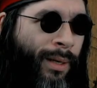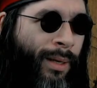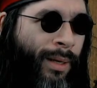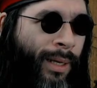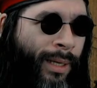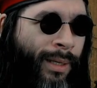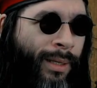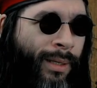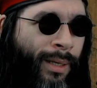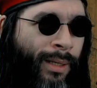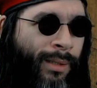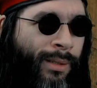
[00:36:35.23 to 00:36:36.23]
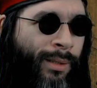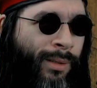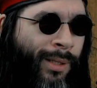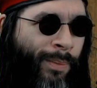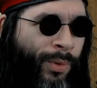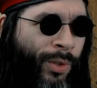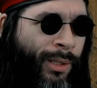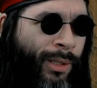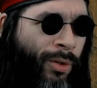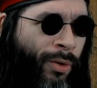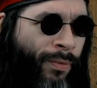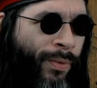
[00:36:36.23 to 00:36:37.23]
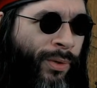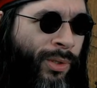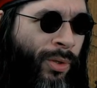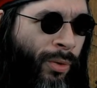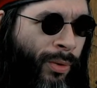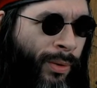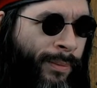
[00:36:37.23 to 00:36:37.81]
He is the subject of the scorn.